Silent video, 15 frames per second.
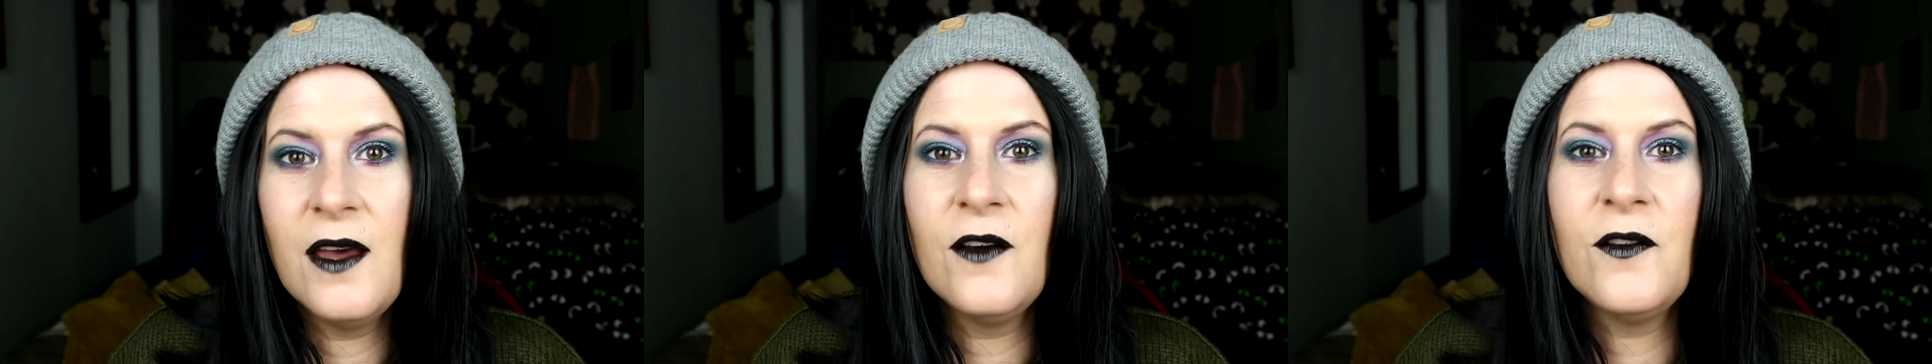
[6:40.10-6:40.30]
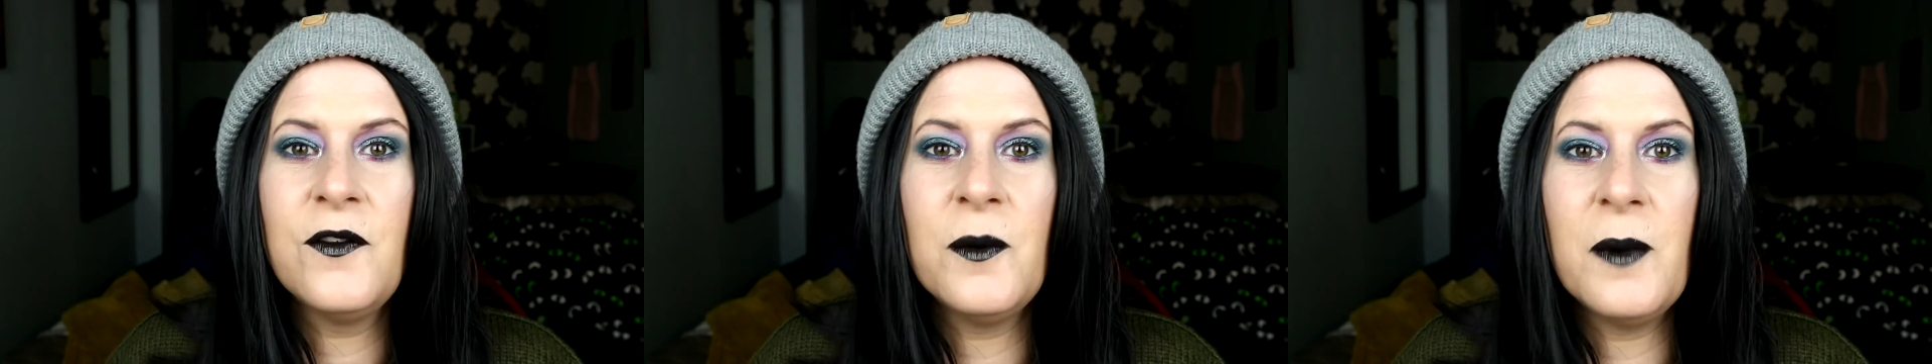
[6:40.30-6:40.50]

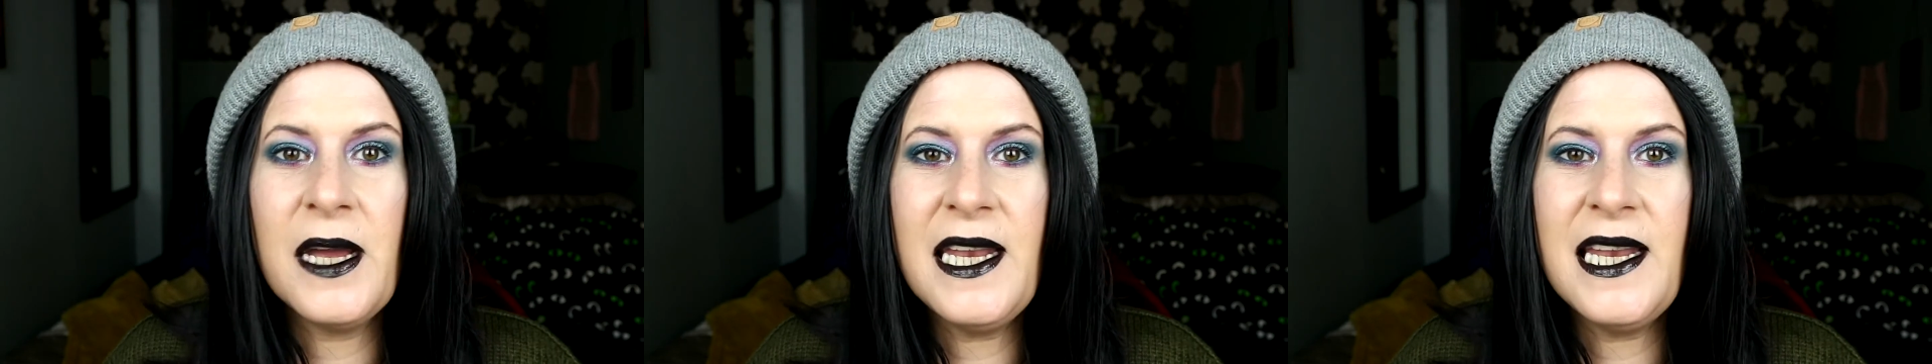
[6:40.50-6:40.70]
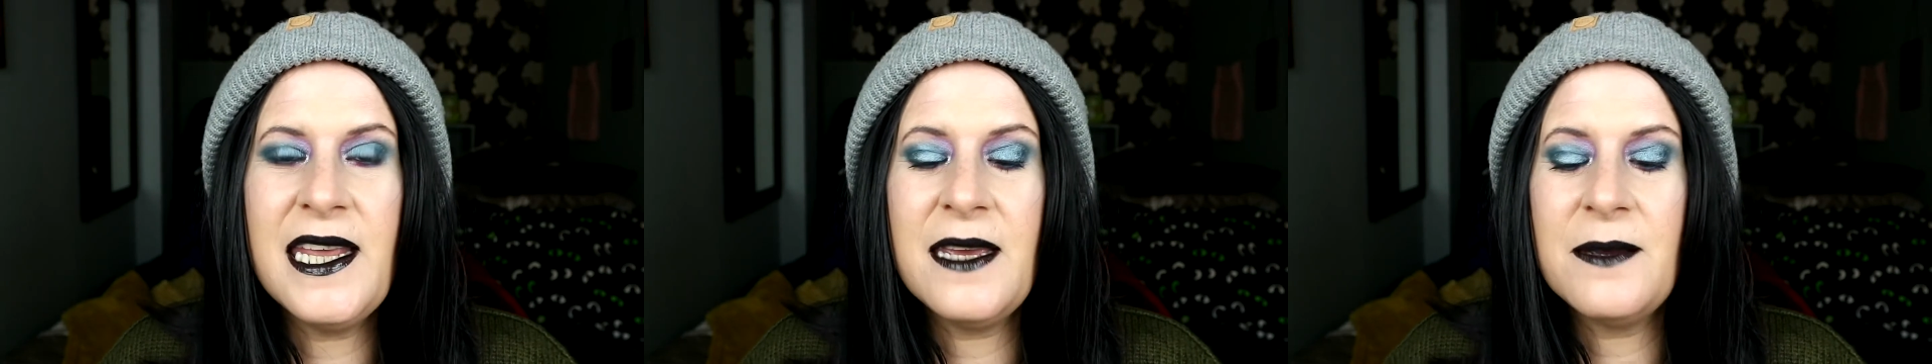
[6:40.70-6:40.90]
For
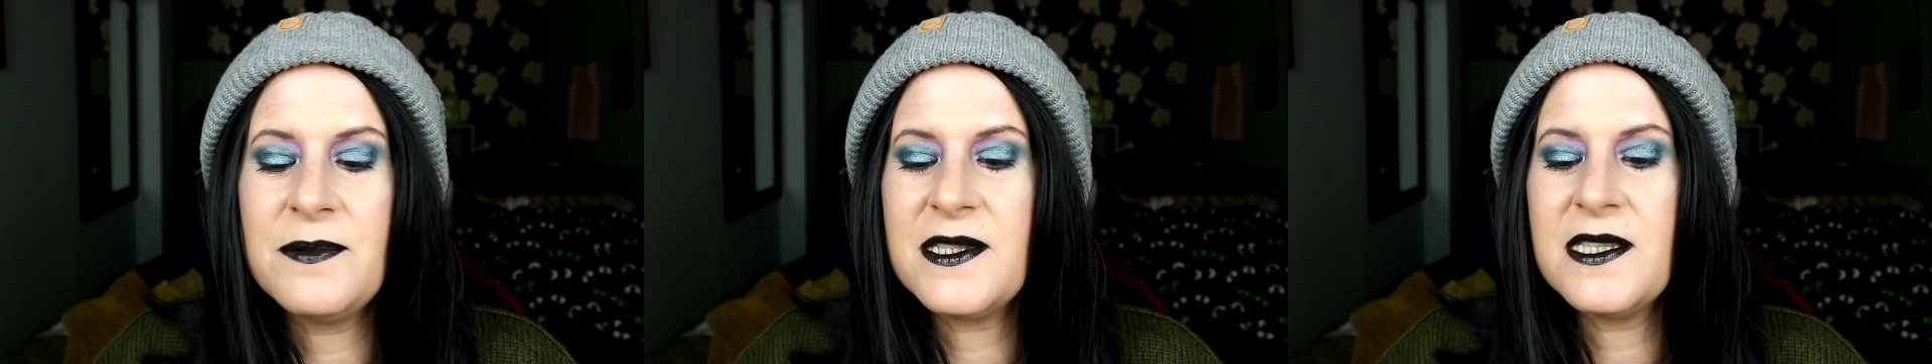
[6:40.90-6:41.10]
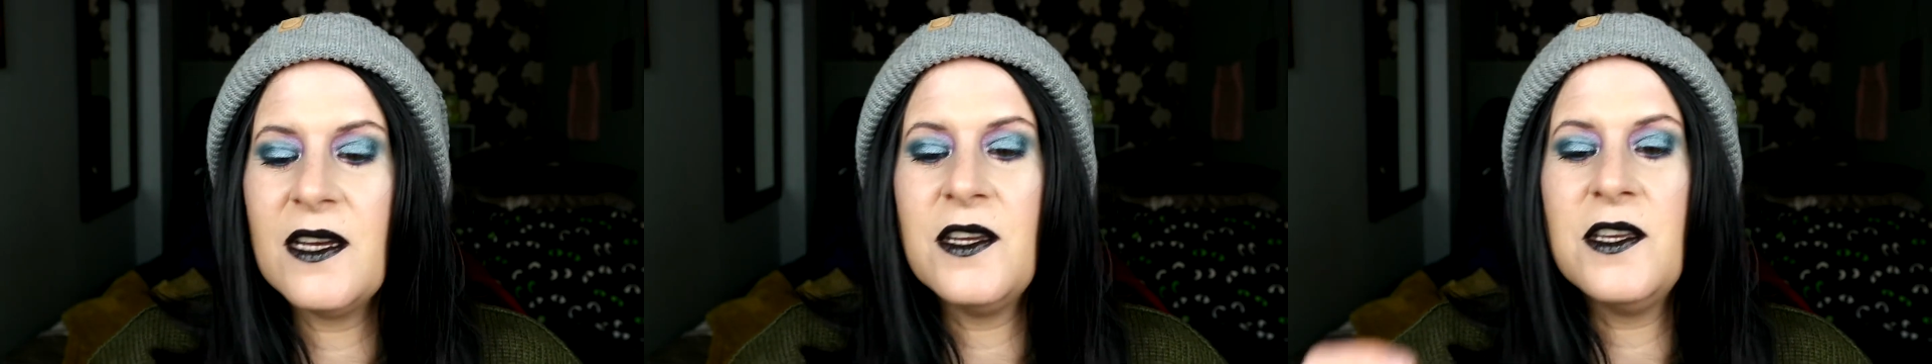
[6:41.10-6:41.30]
my
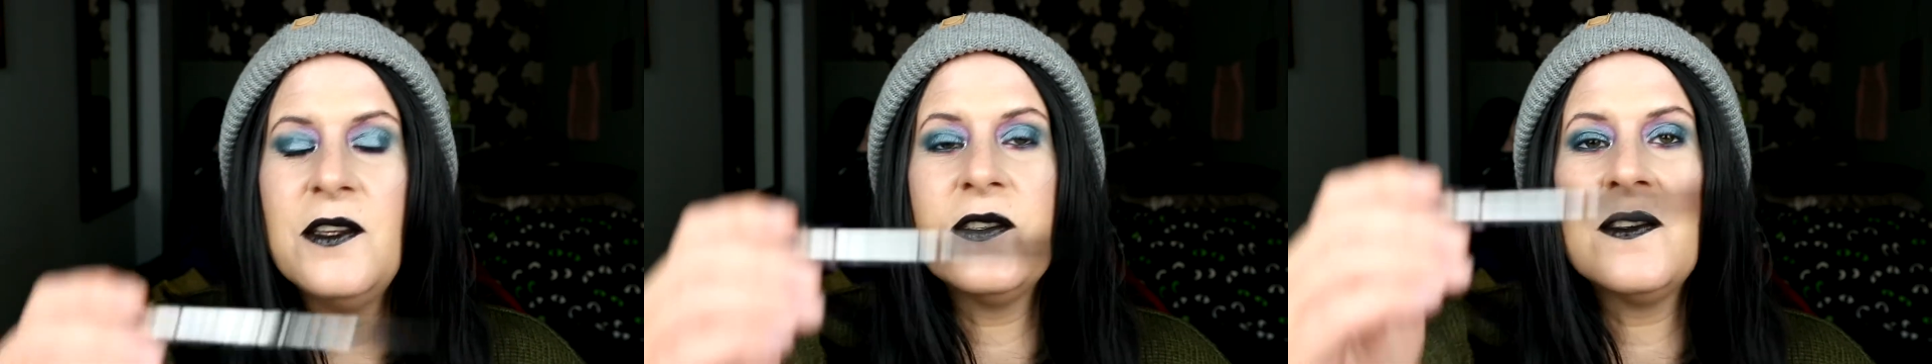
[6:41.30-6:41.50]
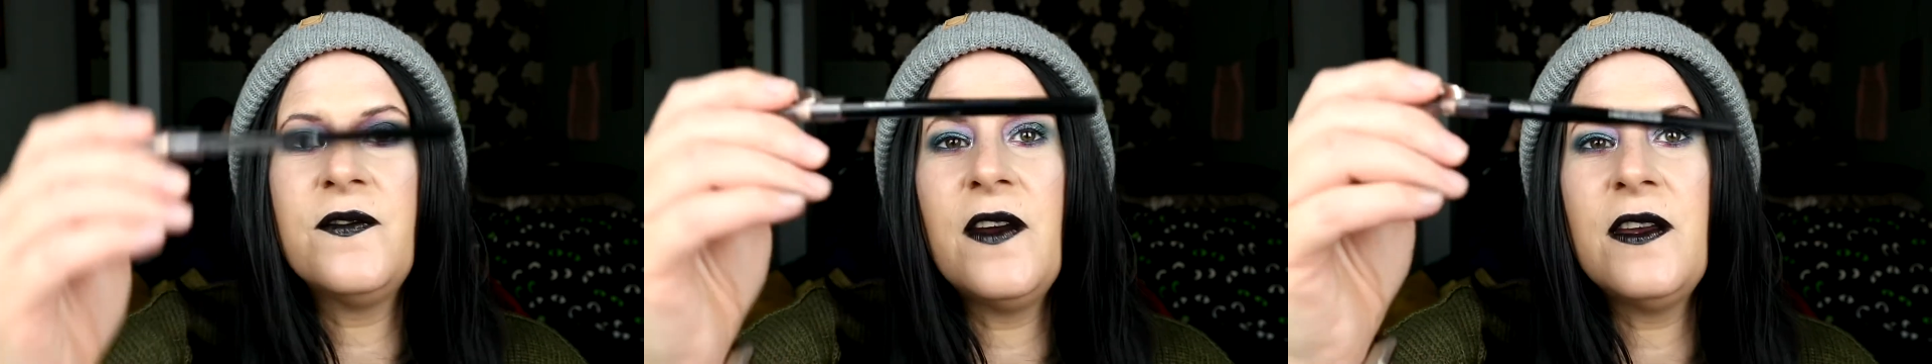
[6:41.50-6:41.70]
lips, I
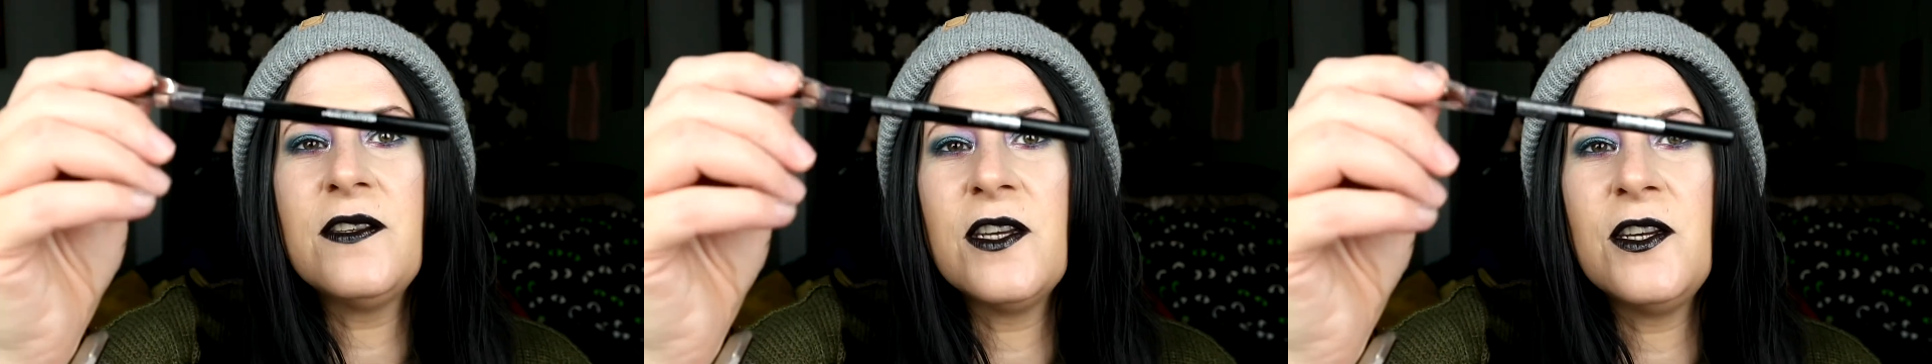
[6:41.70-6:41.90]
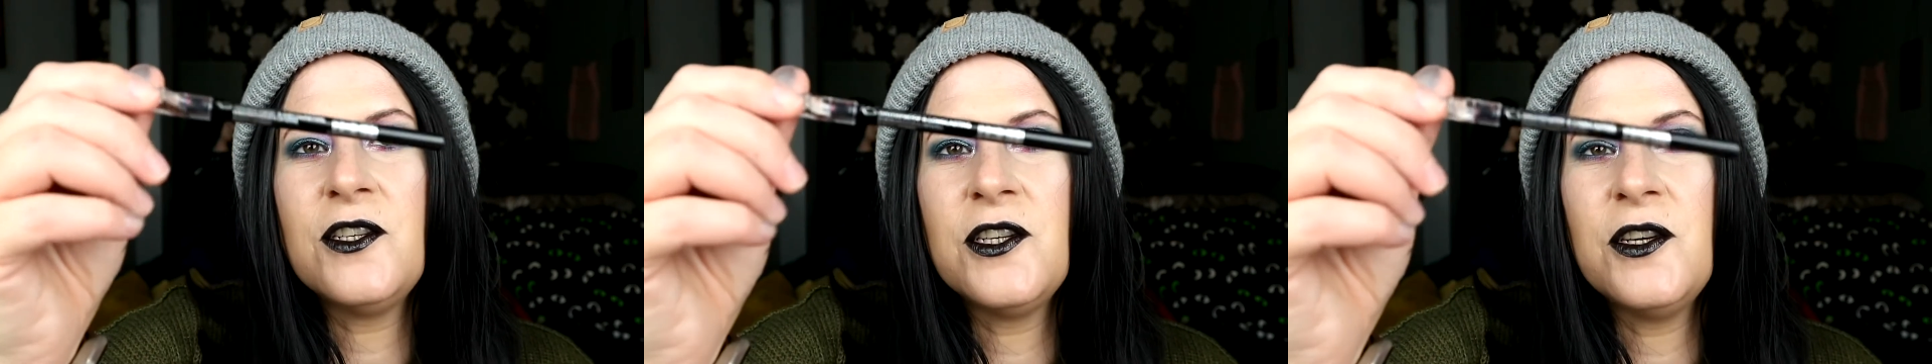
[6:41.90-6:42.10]
used
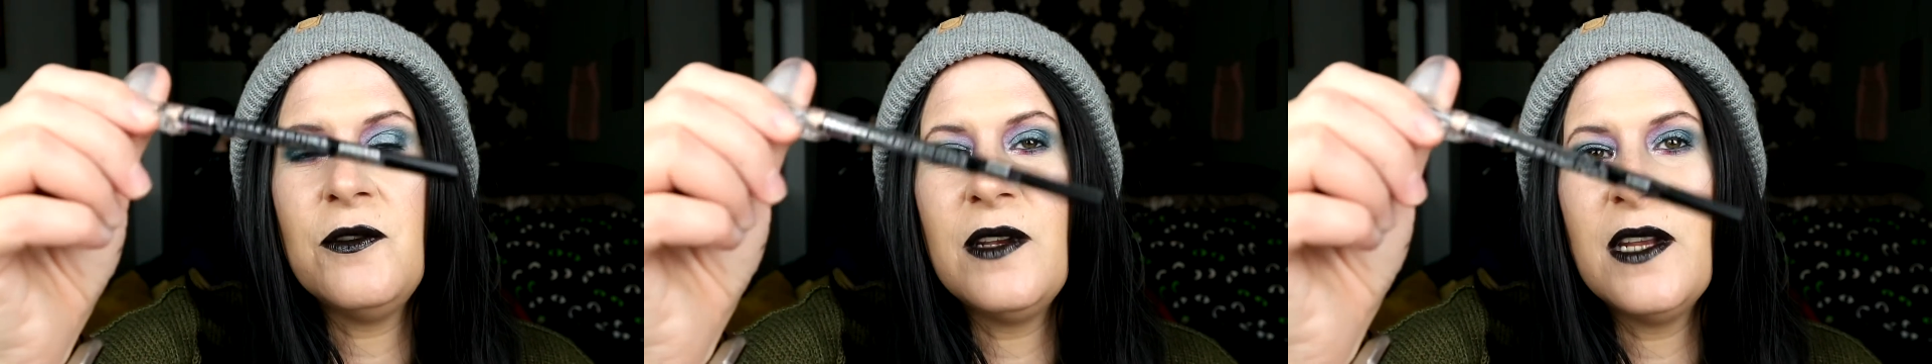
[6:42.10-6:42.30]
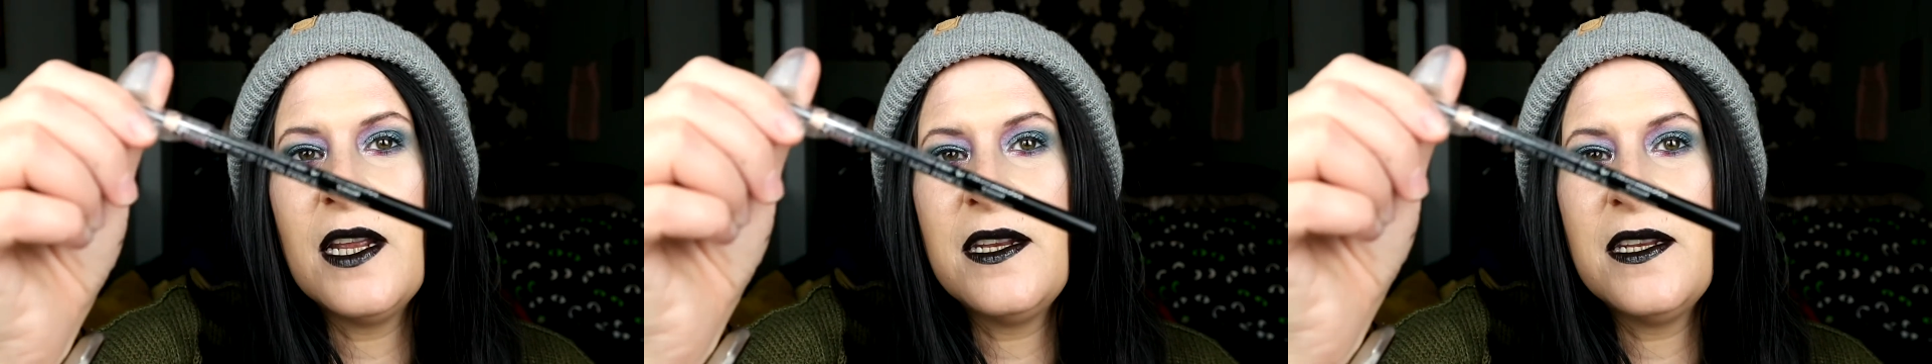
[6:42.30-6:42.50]

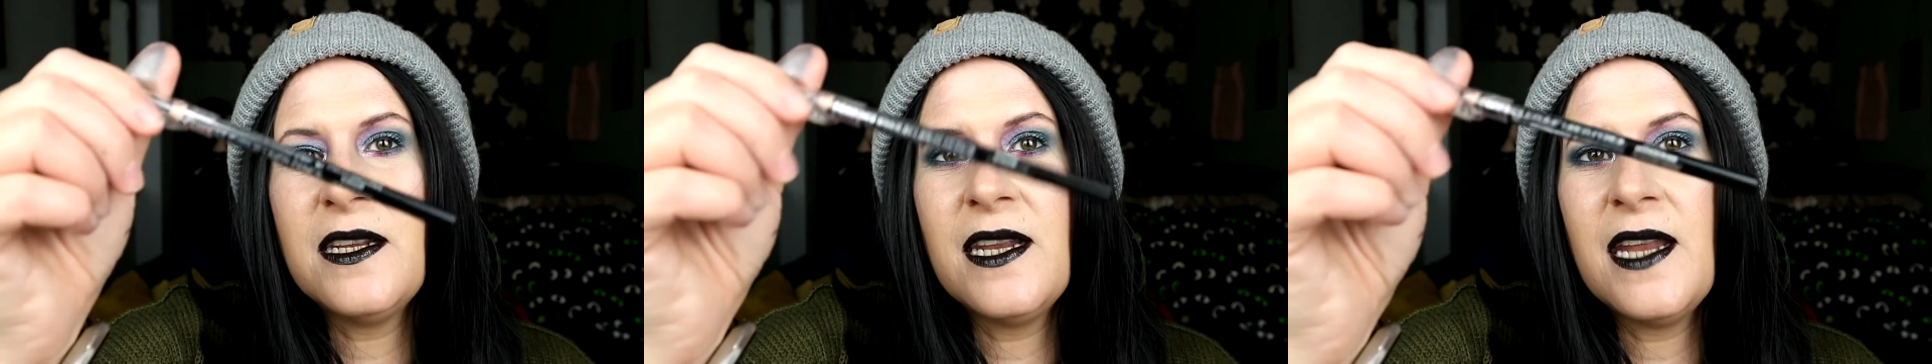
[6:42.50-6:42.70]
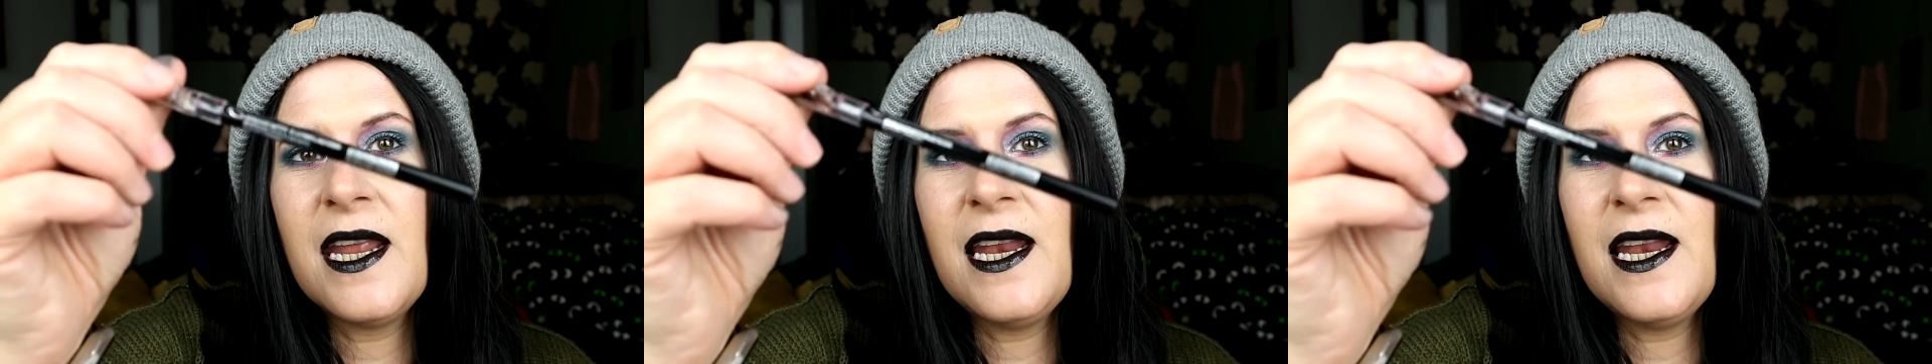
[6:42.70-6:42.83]
Photoshoot London